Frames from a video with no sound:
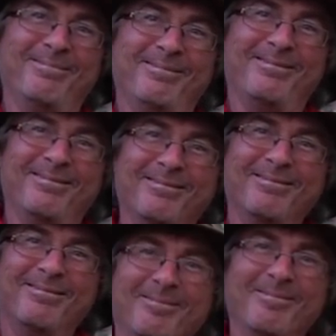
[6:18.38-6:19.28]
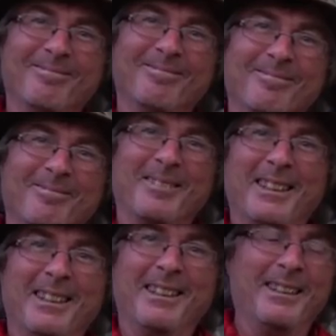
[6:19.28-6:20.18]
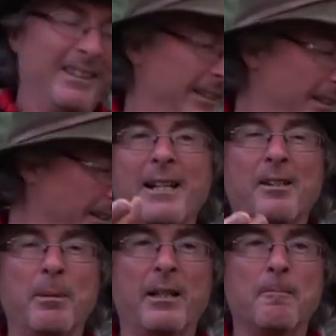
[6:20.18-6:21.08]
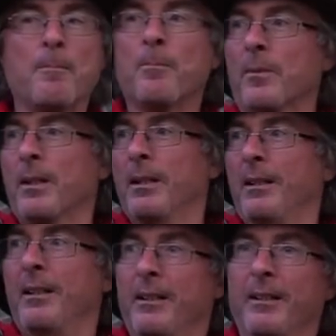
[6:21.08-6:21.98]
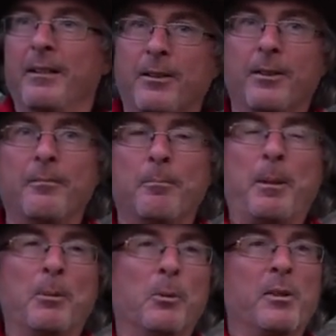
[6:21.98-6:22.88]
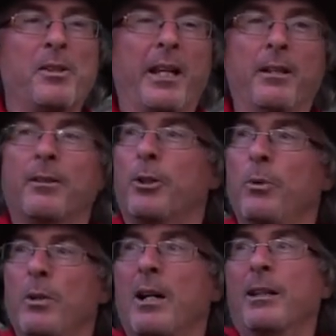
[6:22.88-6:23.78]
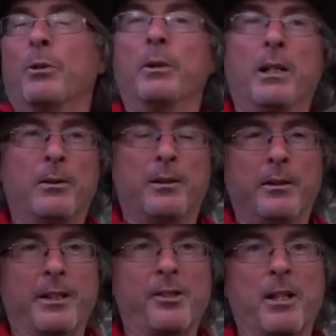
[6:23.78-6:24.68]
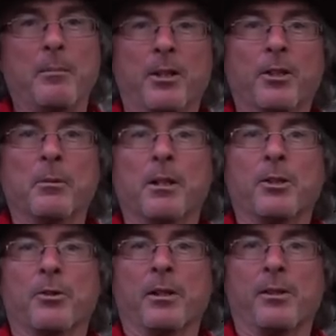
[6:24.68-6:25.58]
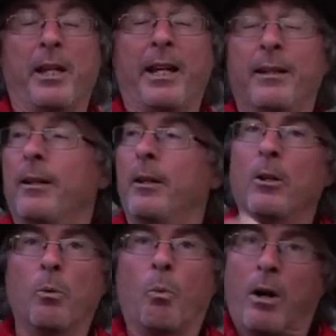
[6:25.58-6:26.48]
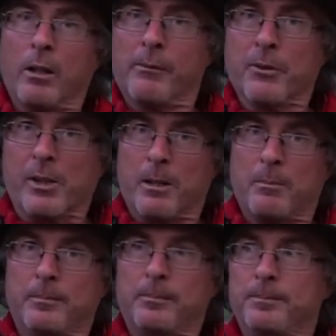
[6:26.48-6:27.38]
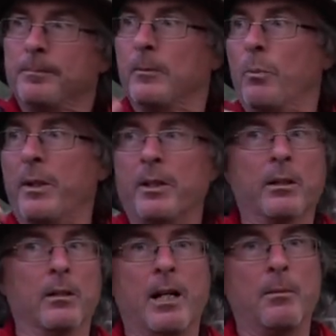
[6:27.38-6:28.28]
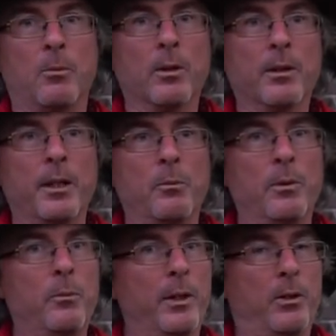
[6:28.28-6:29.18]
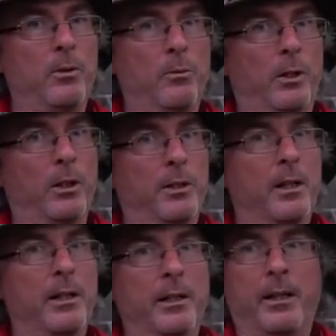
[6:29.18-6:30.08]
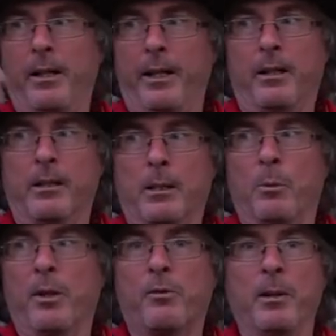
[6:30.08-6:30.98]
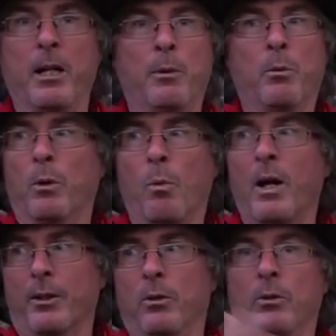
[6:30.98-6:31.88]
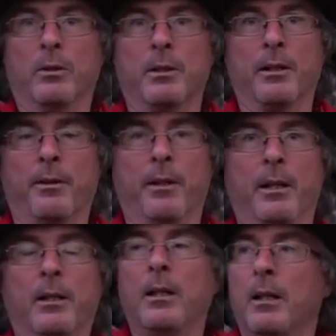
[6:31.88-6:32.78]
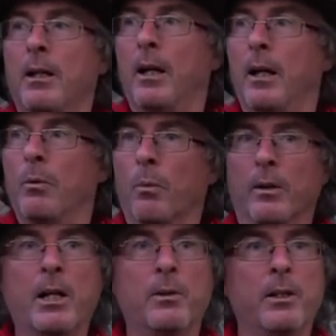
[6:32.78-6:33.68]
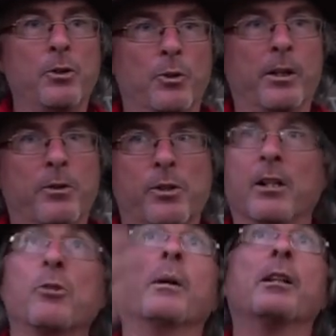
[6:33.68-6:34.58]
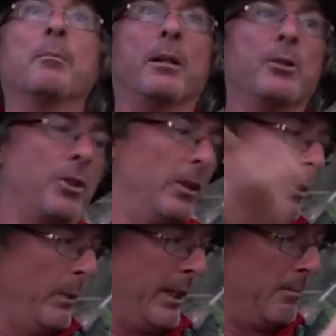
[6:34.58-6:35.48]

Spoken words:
Keep going. You're doing very well. The last bit. People would say, do not go out this time of year. The bugs are insane. Water level's up. We did a lot more than we could have done in like a couple weeks from now. We would have walked the whole entire thing. We're out enjoying ourselves. We got the bug shelter. We